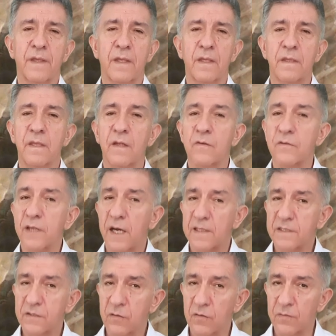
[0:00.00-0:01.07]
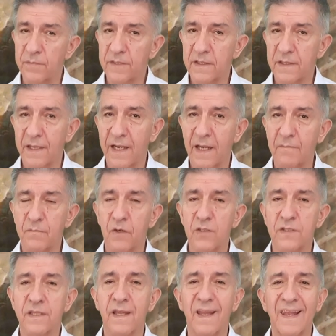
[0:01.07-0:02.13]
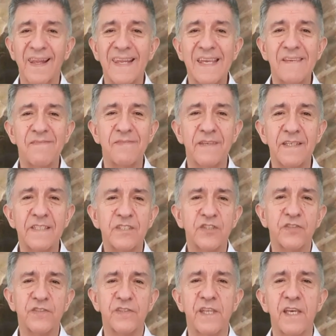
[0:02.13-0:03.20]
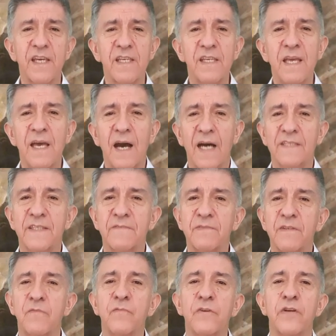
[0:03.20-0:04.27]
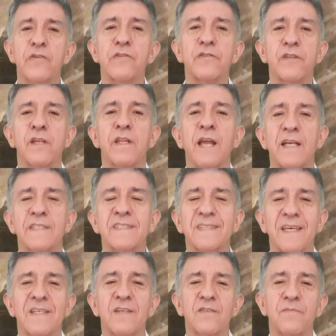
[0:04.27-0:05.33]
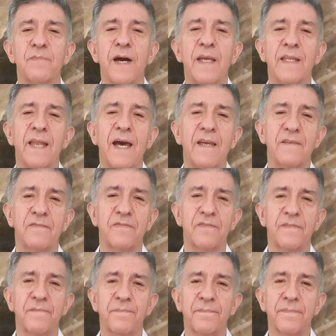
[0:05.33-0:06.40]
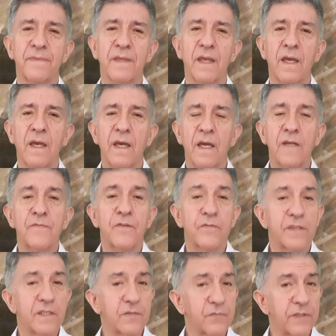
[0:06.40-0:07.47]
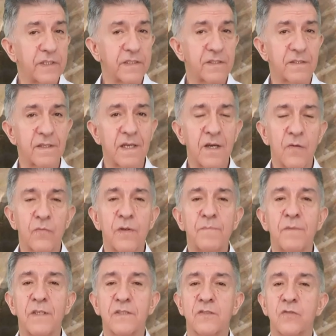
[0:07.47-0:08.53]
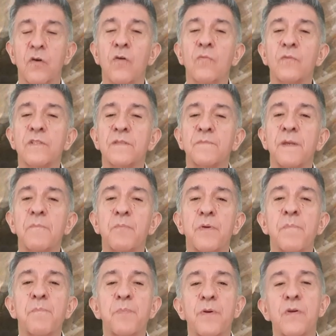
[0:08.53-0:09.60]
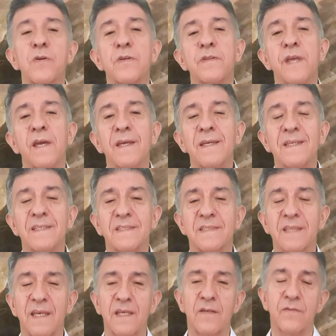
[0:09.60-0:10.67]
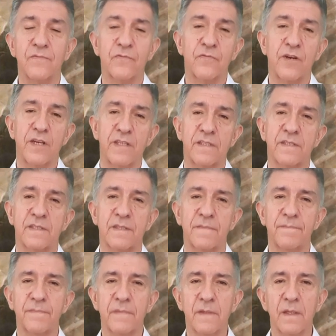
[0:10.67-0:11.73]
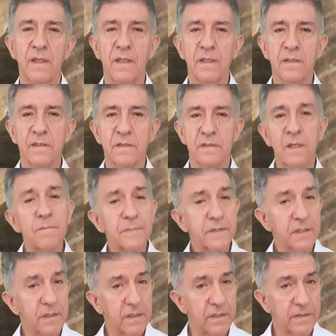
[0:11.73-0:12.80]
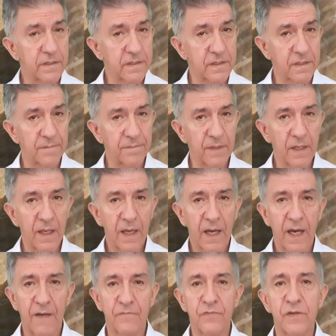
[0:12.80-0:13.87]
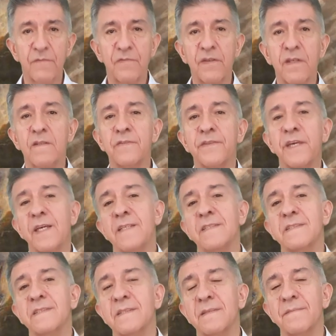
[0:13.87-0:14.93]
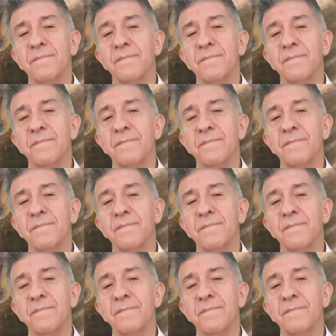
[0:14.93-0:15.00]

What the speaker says: The Lord has told me that I must live each day as if it were the last day of my life. And for this reason, we must always be prepared in a state of grace. Some seers have revealed dates,